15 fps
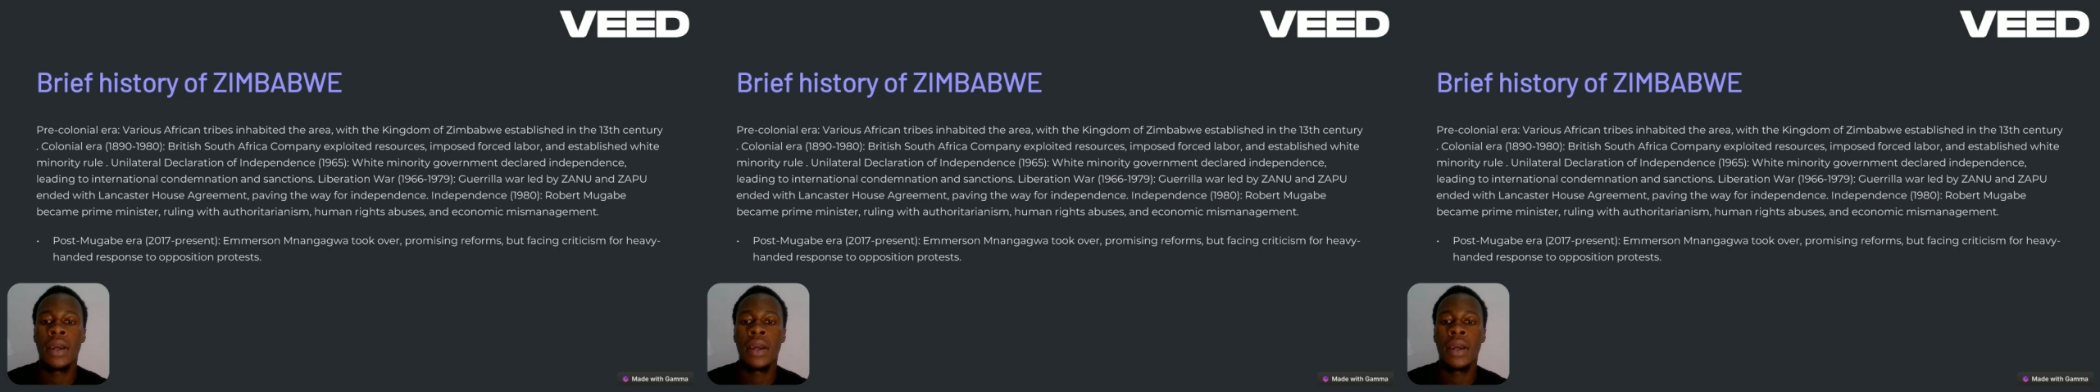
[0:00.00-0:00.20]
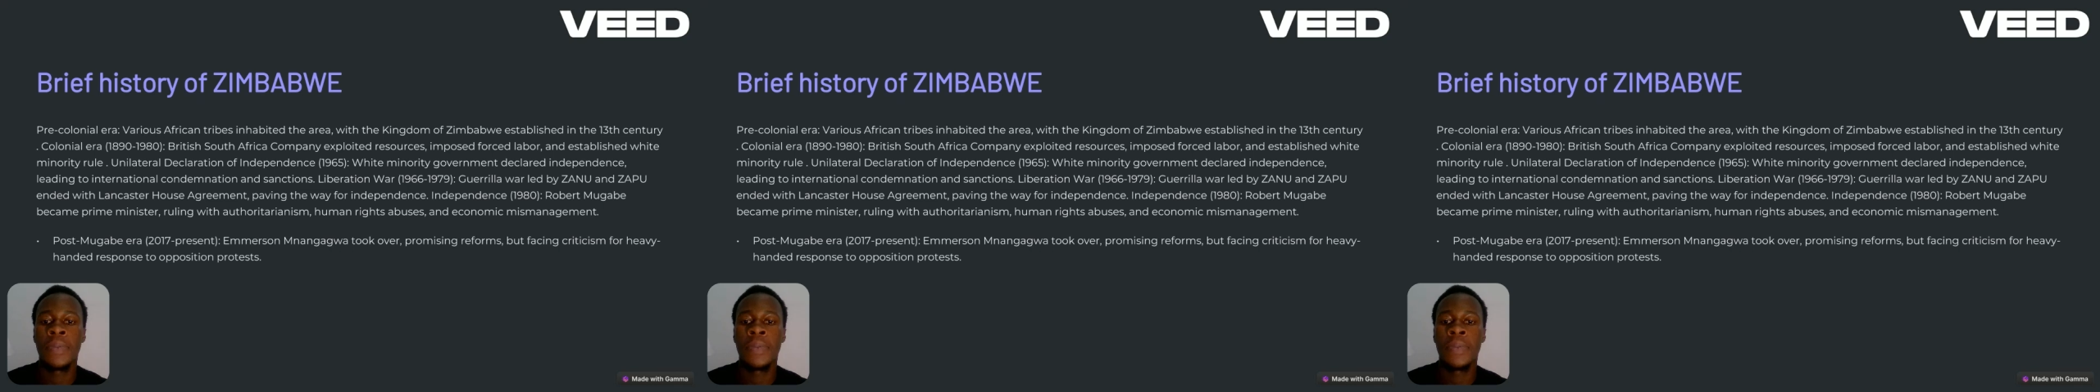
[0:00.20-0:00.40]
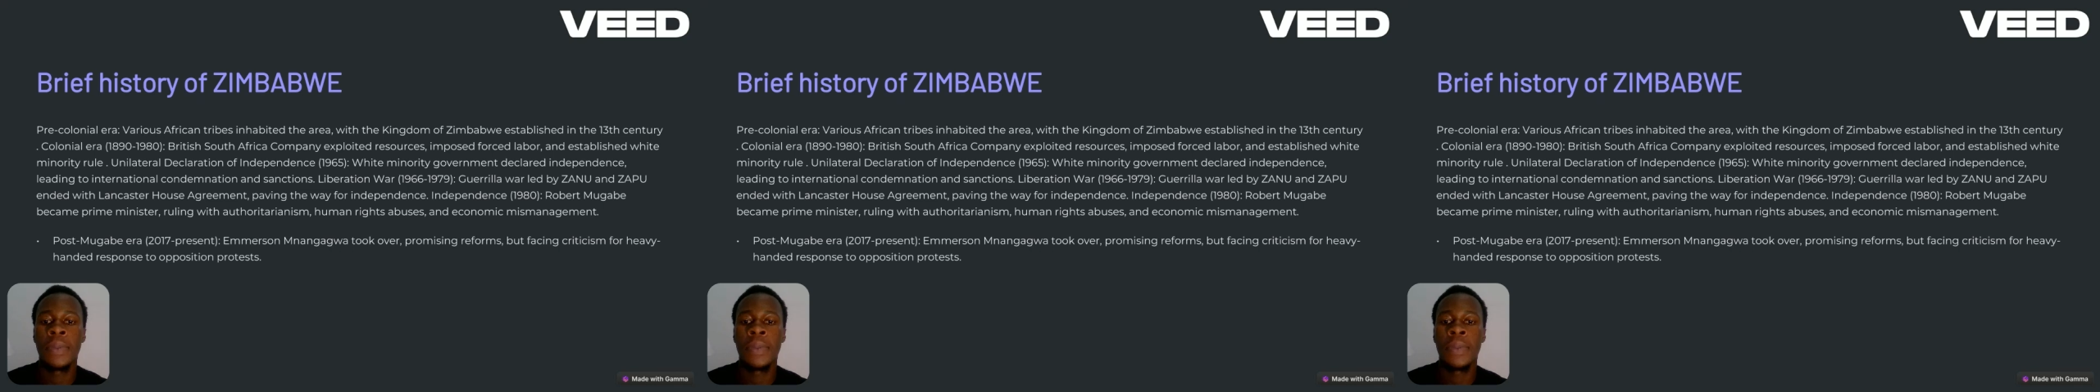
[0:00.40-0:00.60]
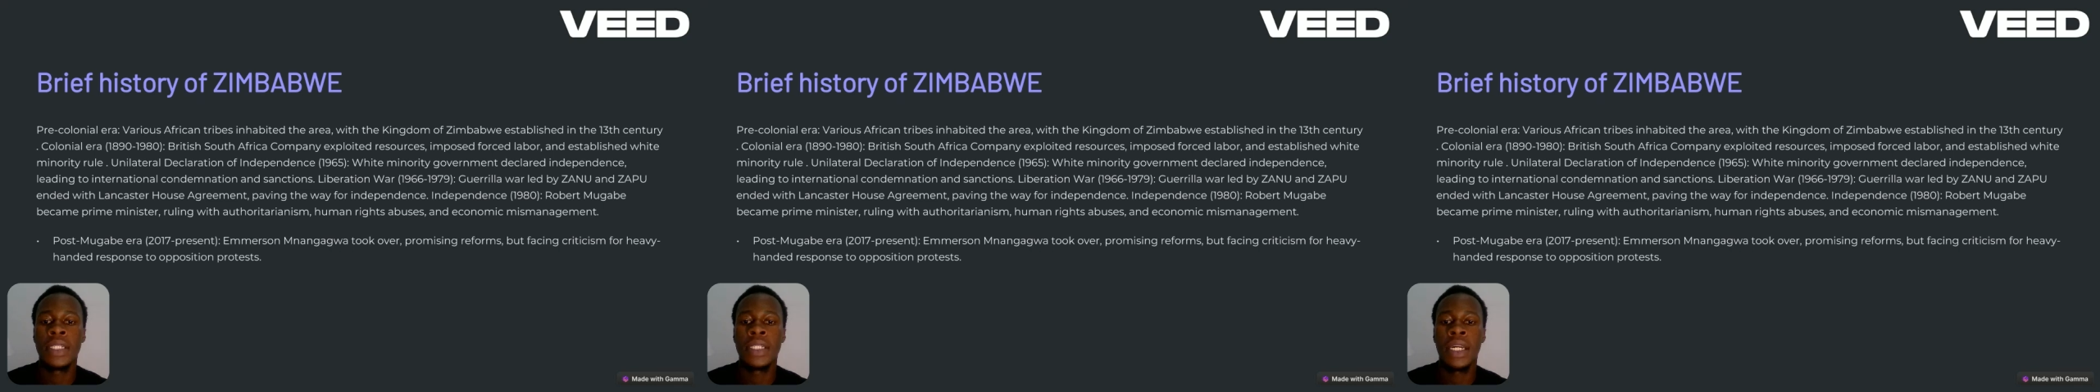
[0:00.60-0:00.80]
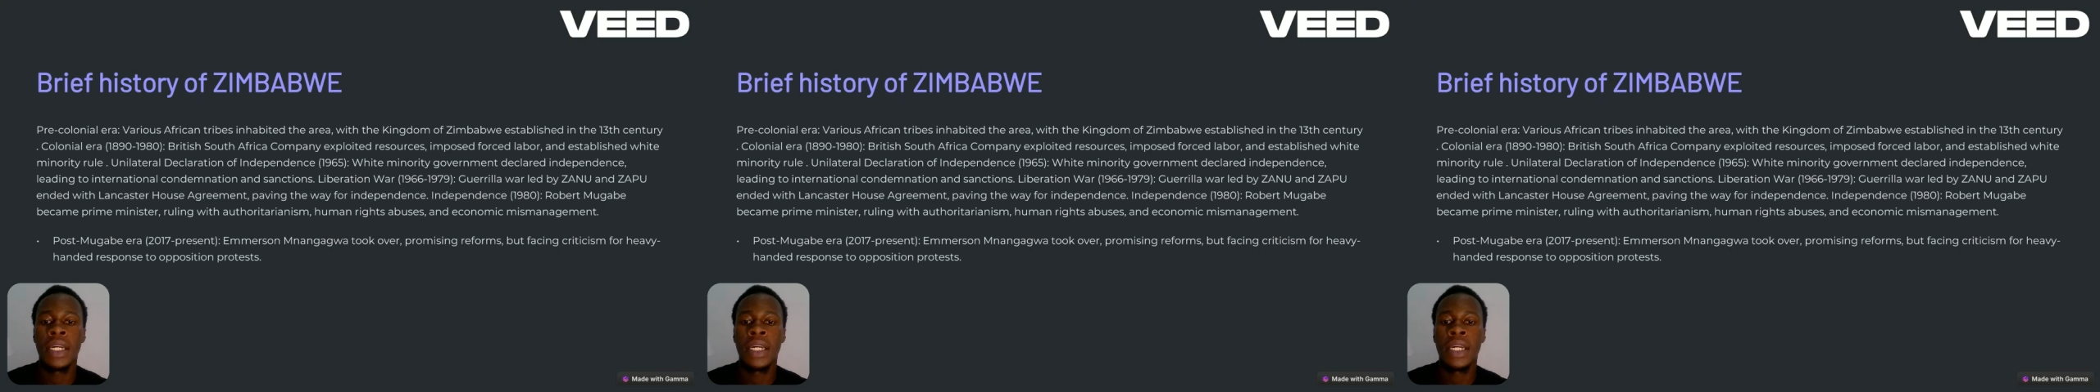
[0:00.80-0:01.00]
the Prime
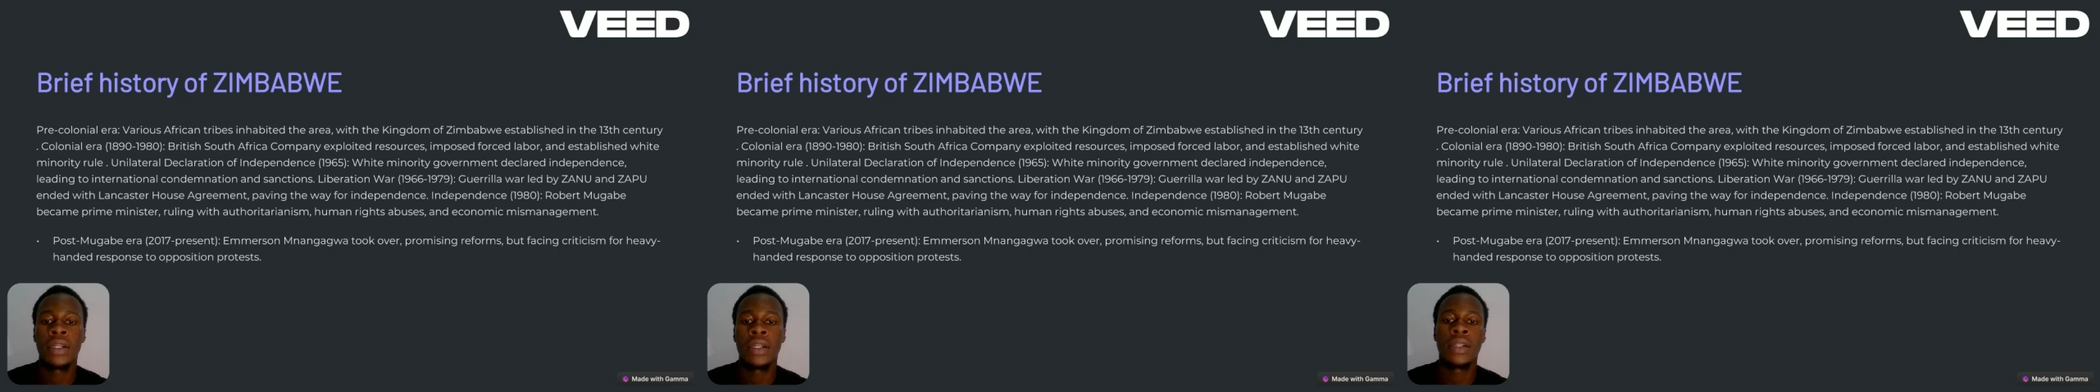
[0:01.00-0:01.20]
Minister